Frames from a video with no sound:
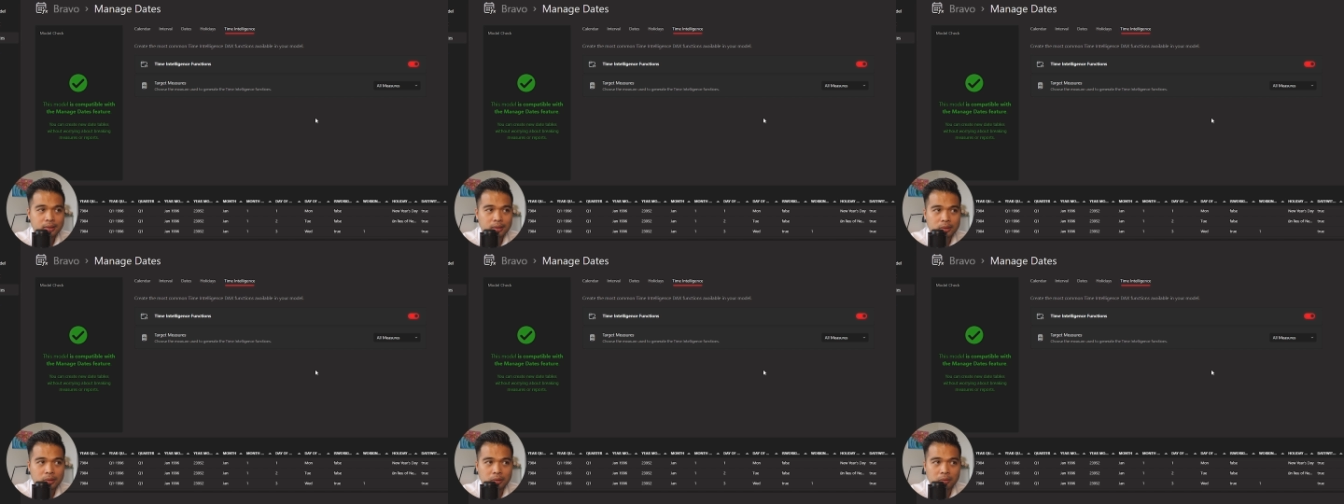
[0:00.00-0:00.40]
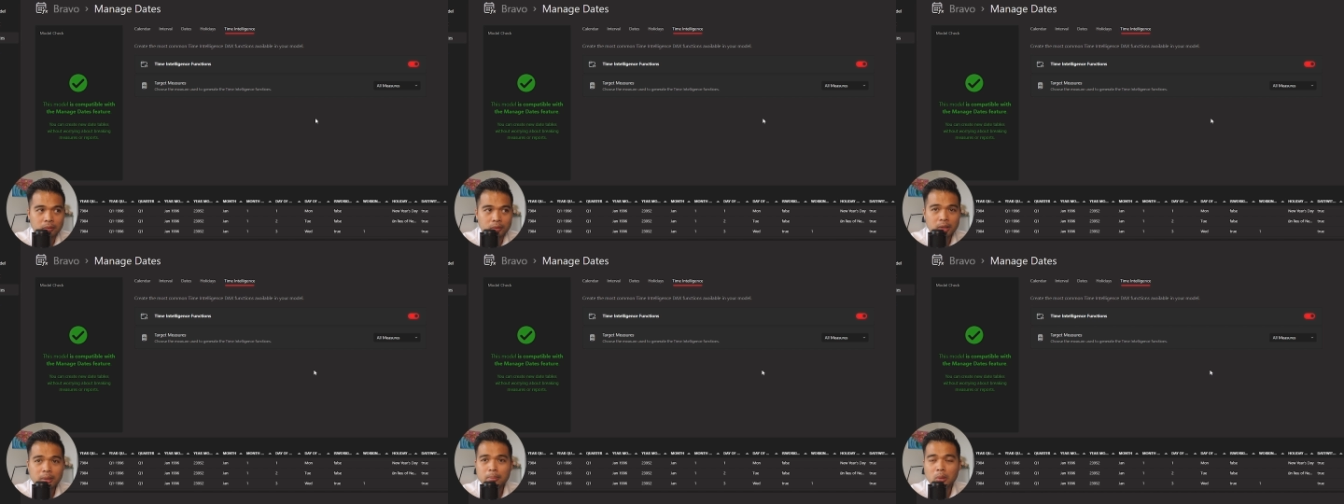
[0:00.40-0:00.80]
sort
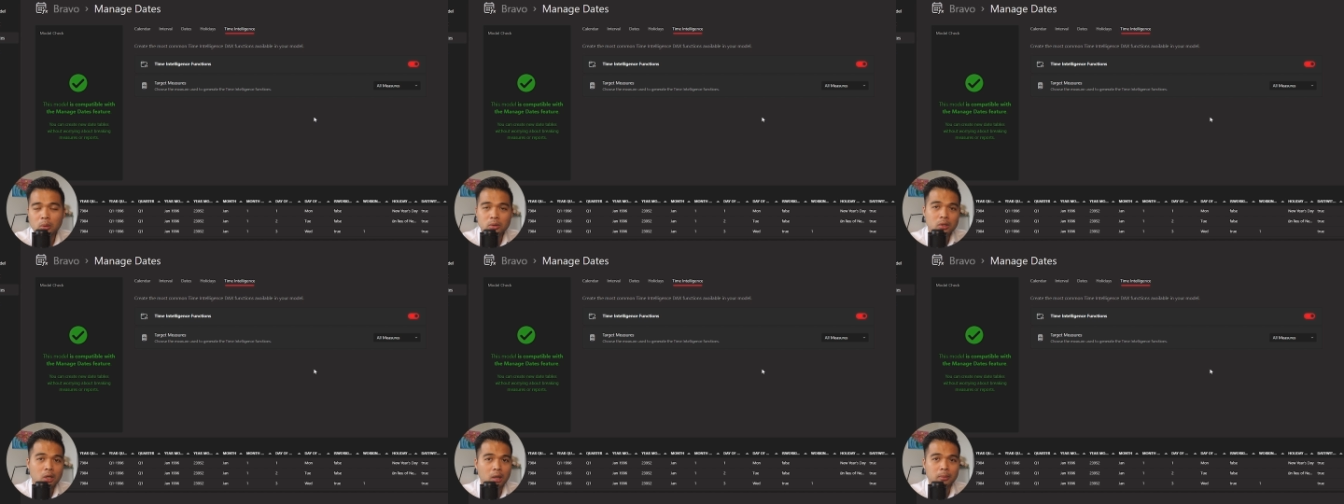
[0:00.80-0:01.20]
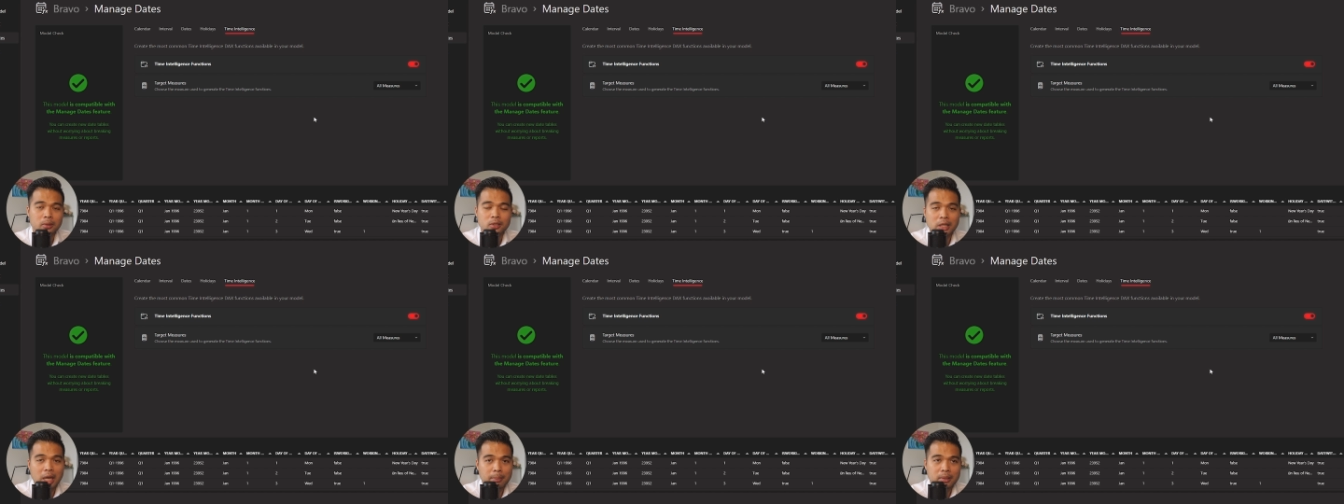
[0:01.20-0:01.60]
of the most
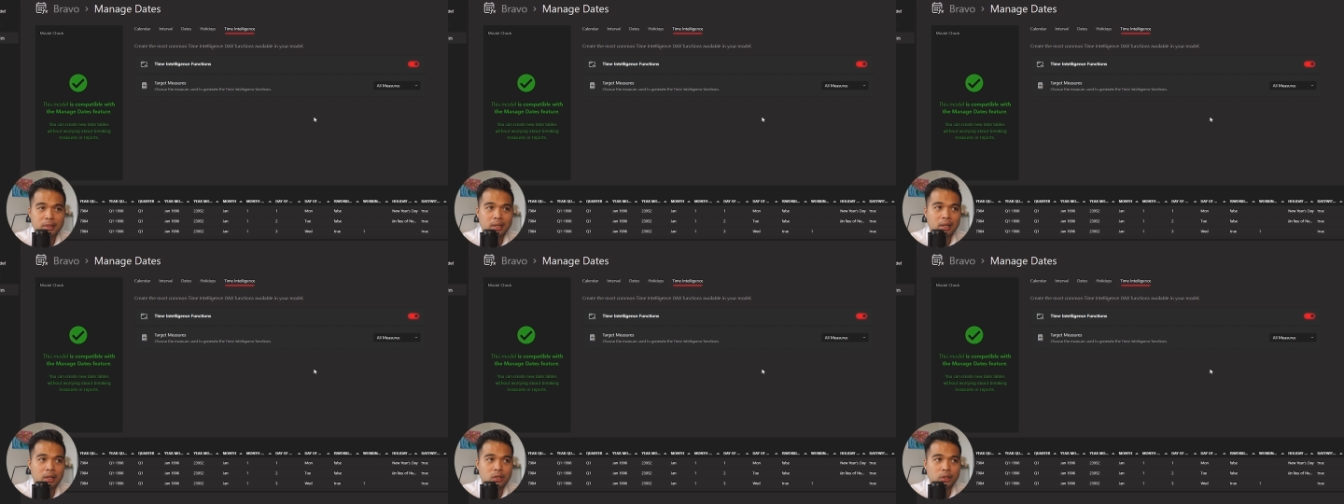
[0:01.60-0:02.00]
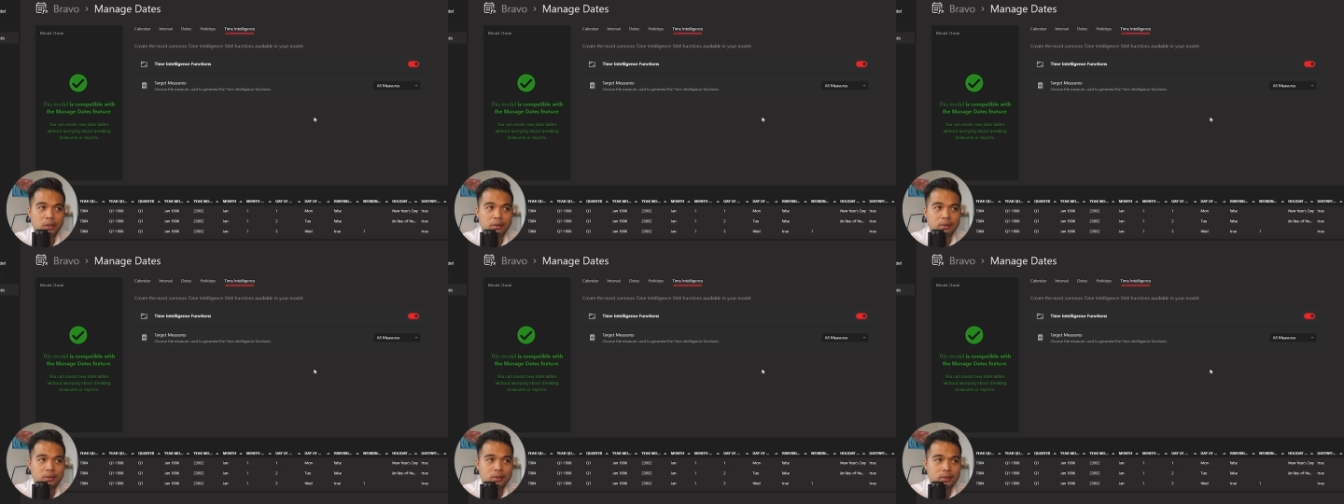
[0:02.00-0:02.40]
common time
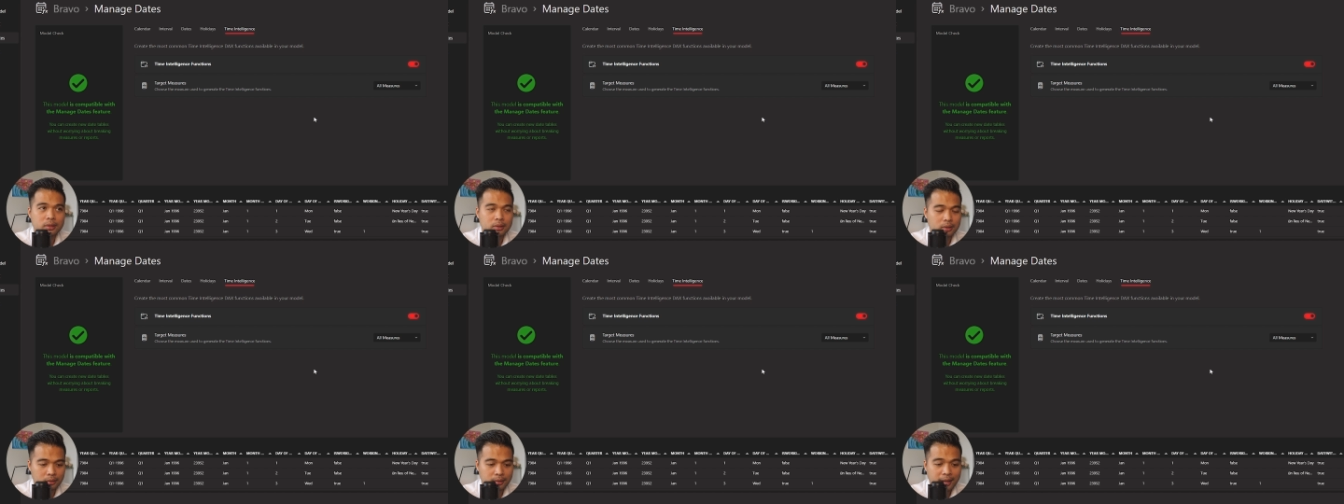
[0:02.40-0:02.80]
intelligence